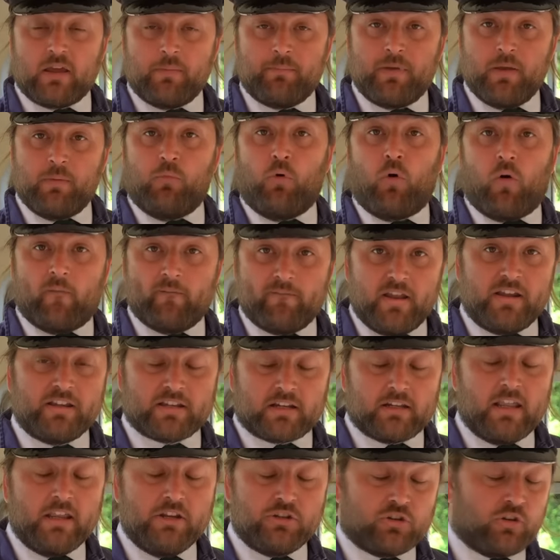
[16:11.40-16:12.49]
a bit more of
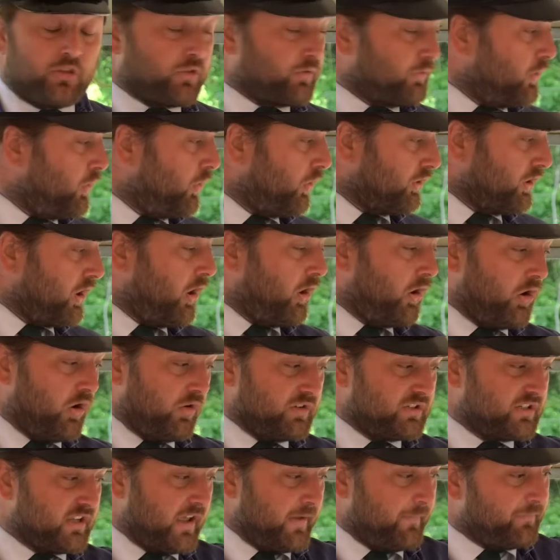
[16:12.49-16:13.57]
ventilation through on a hot
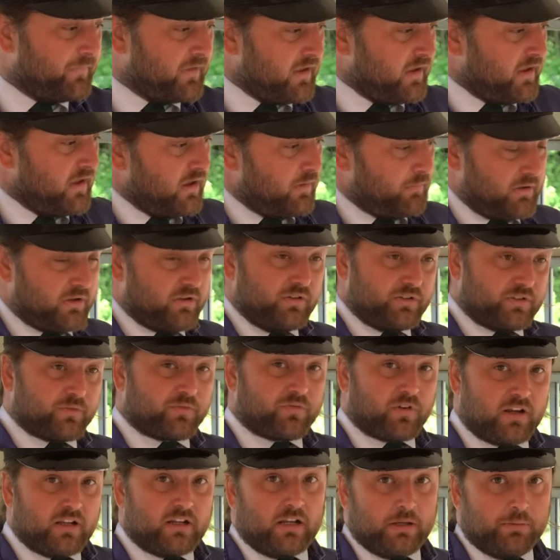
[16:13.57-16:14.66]
day, because
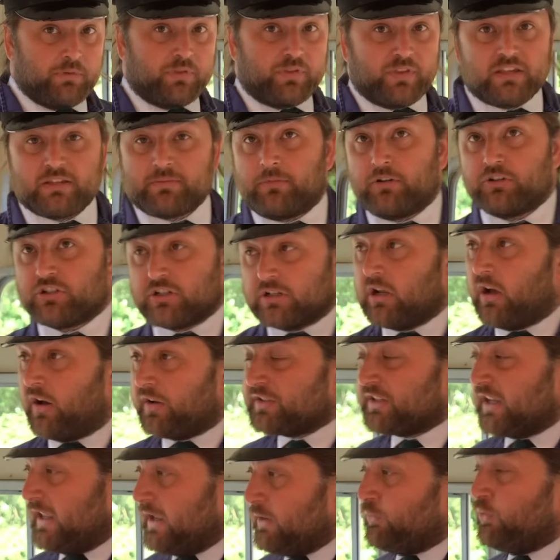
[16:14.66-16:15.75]
frankly with this much
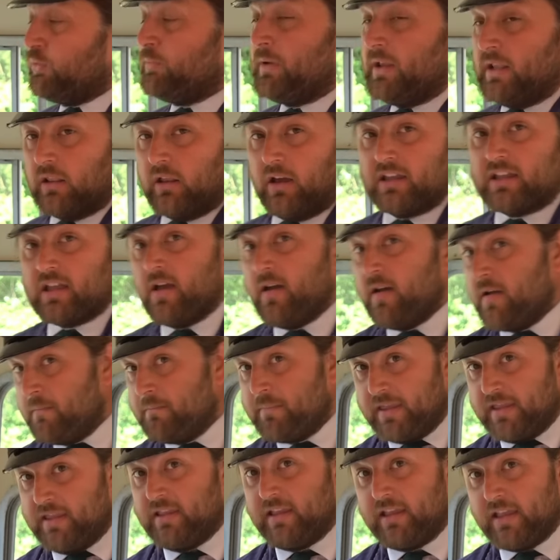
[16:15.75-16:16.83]
glass it would be like
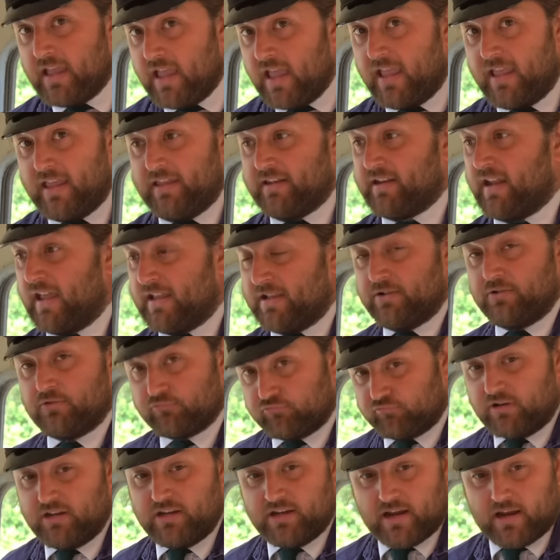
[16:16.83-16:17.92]
being in a
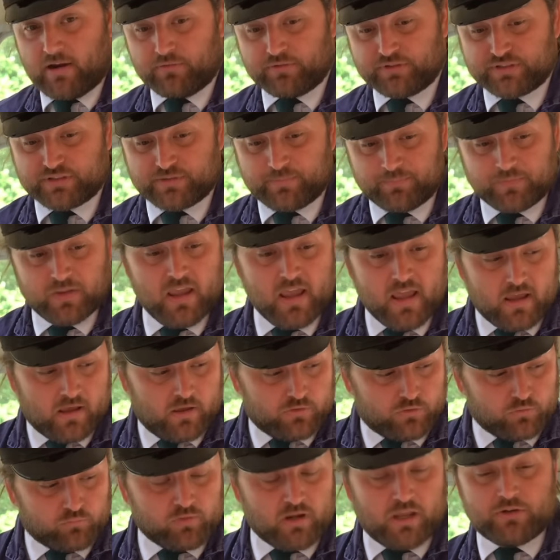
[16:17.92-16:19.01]
greenhouse.
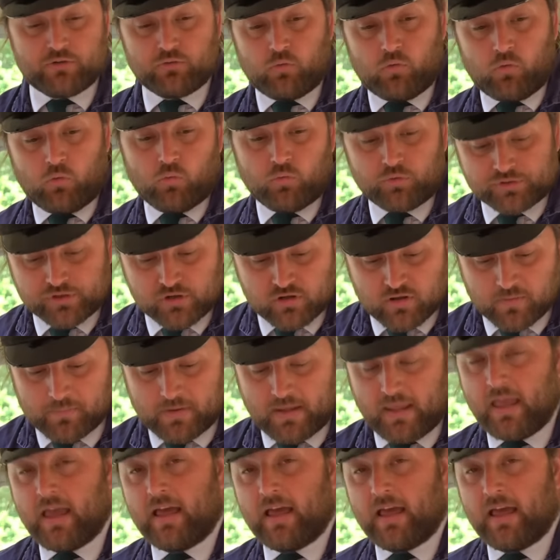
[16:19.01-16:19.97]
The rear door also can be